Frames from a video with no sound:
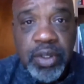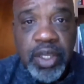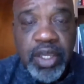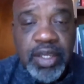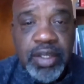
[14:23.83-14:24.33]

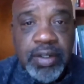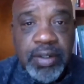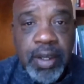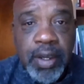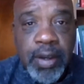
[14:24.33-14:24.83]
And
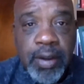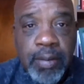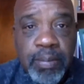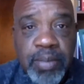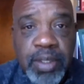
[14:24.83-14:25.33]

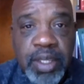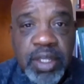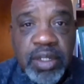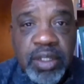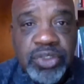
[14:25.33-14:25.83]

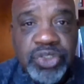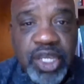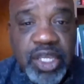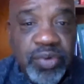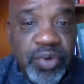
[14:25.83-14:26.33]
in
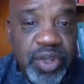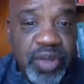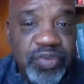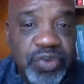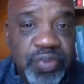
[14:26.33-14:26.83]
January of
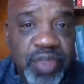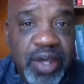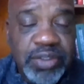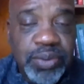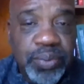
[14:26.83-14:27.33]

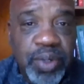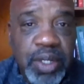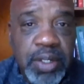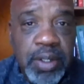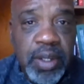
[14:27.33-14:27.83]

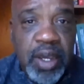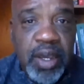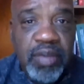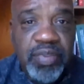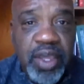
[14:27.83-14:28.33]
2001,
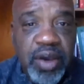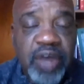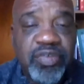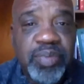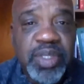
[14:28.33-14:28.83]
they
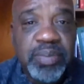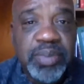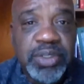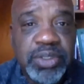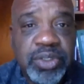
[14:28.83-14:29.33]
offered me the
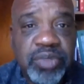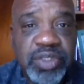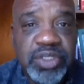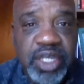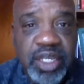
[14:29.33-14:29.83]
position of
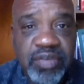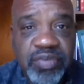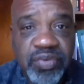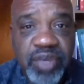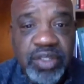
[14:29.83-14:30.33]
executive
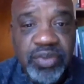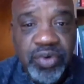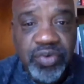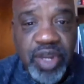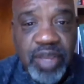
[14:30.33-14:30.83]
director
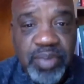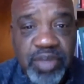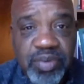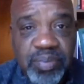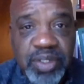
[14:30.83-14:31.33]
over at
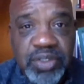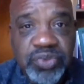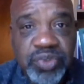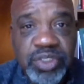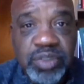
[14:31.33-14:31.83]
Pivot
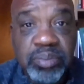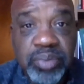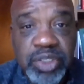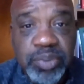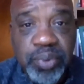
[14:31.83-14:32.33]
Ministries in
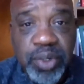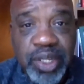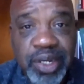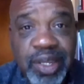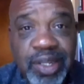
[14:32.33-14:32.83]
Bridgeport,
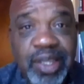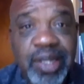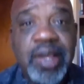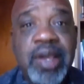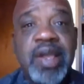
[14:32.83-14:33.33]
Connecticut.
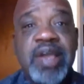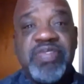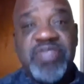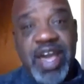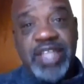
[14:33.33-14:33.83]
And
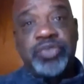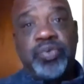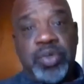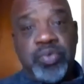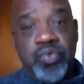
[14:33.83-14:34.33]
that's
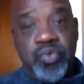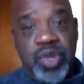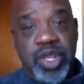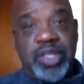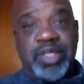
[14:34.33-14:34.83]
what
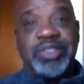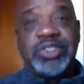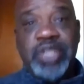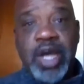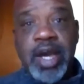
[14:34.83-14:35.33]
really
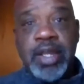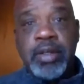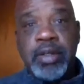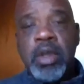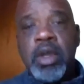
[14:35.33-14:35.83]

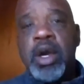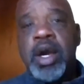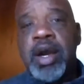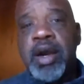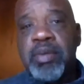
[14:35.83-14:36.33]
started
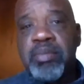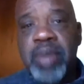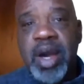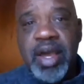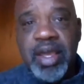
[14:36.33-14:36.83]

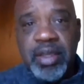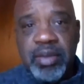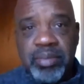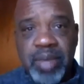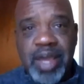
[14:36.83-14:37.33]

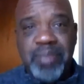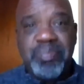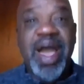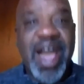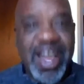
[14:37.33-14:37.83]
my
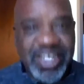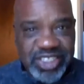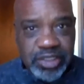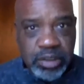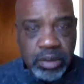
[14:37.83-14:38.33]

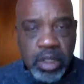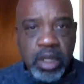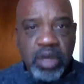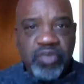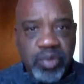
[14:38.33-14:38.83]
passion
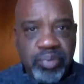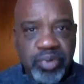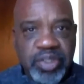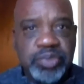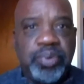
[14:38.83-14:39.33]
for
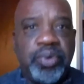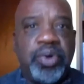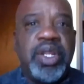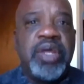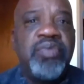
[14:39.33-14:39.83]

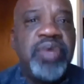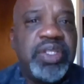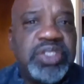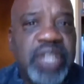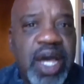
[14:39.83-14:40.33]
Bridgeport. It really
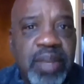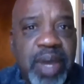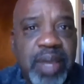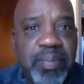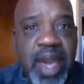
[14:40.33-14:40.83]
started
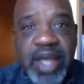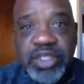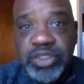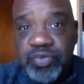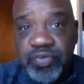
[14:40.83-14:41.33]
my
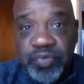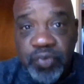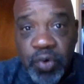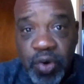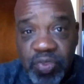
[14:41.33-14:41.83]
passion
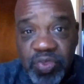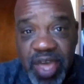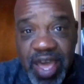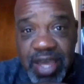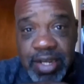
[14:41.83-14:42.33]
for
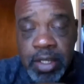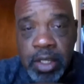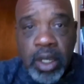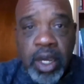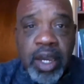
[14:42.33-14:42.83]
that
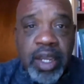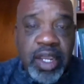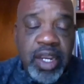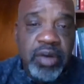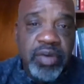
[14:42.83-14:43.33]

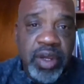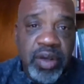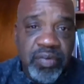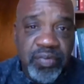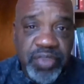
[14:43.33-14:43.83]
area
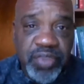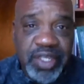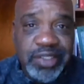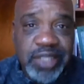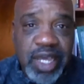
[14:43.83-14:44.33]
of the
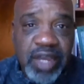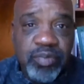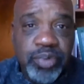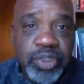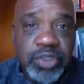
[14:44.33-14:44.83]
east side of
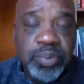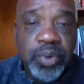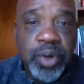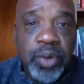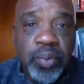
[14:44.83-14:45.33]

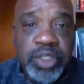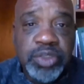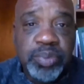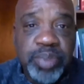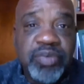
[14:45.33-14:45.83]
Bridgeport,
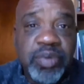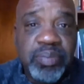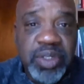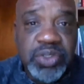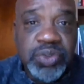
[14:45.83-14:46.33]
which Pivot
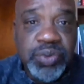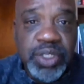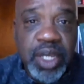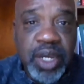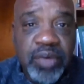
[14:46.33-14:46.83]

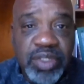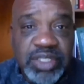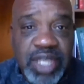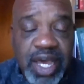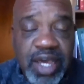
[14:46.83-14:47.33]
Ministry
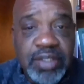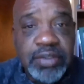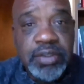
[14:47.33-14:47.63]
resides.